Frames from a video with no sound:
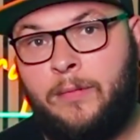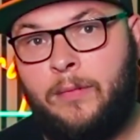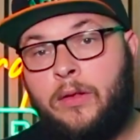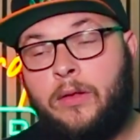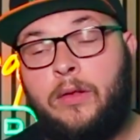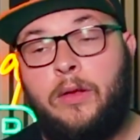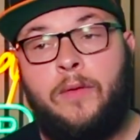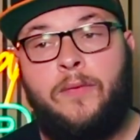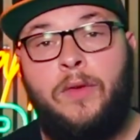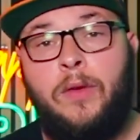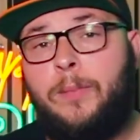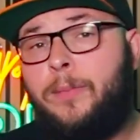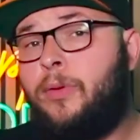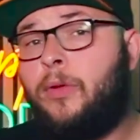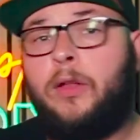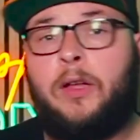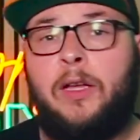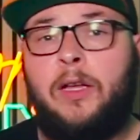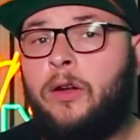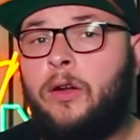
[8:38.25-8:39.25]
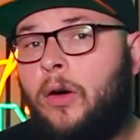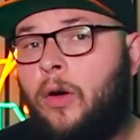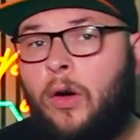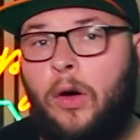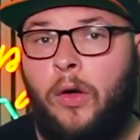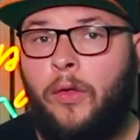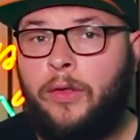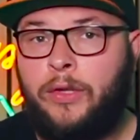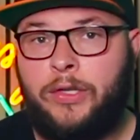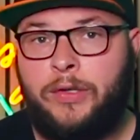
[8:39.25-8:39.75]
So if you plug in
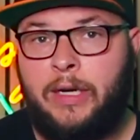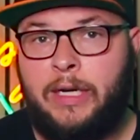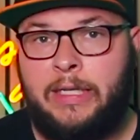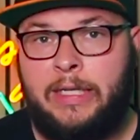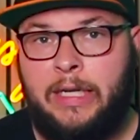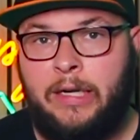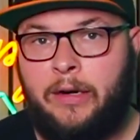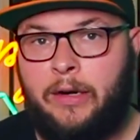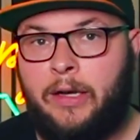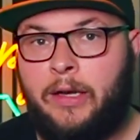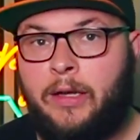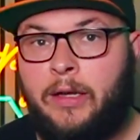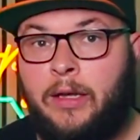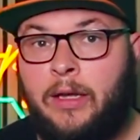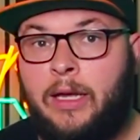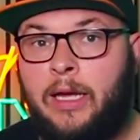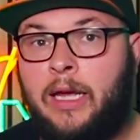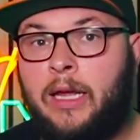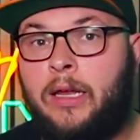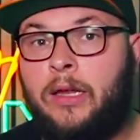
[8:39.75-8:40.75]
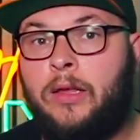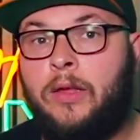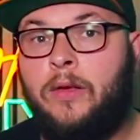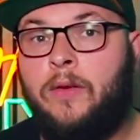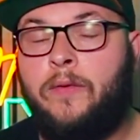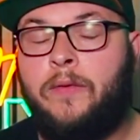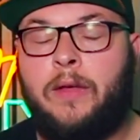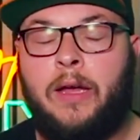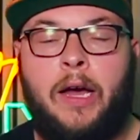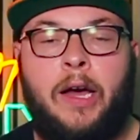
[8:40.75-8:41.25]
all this criteria and
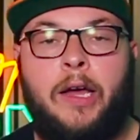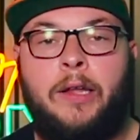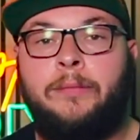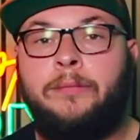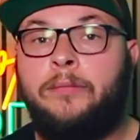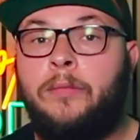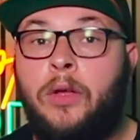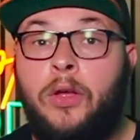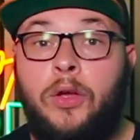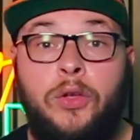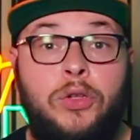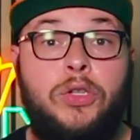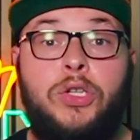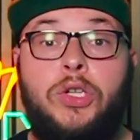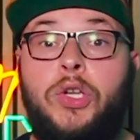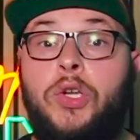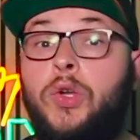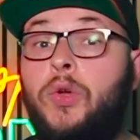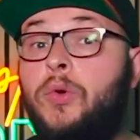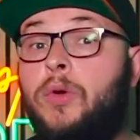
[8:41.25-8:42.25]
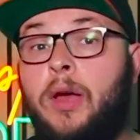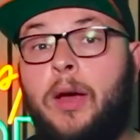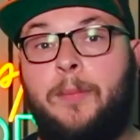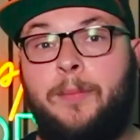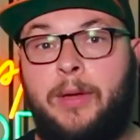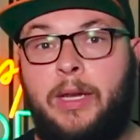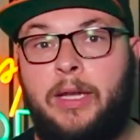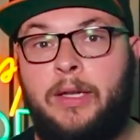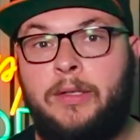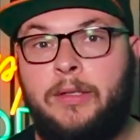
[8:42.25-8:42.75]
you've got 2
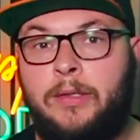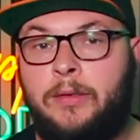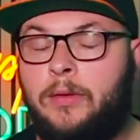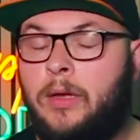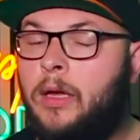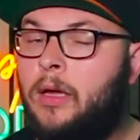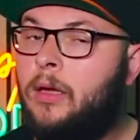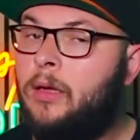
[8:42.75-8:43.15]
companies,